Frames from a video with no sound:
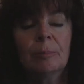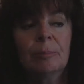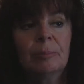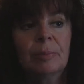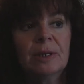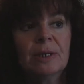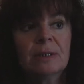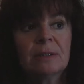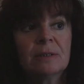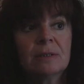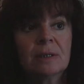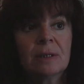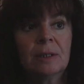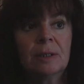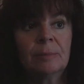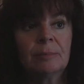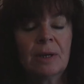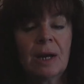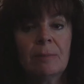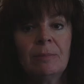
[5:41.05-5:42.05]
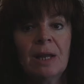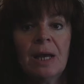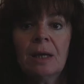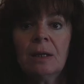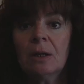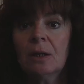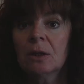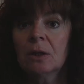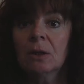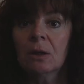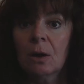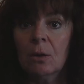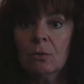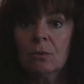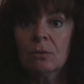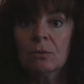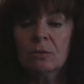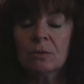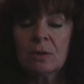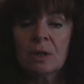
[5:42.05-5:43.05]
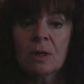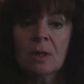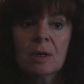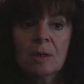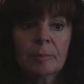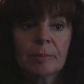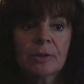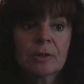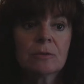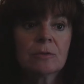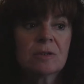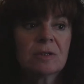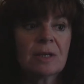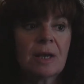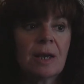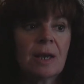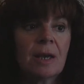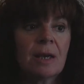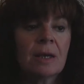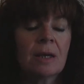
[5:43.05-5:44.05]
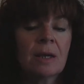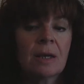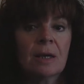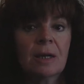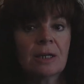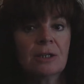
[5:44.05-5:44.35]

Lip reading: But I'm not alone per se.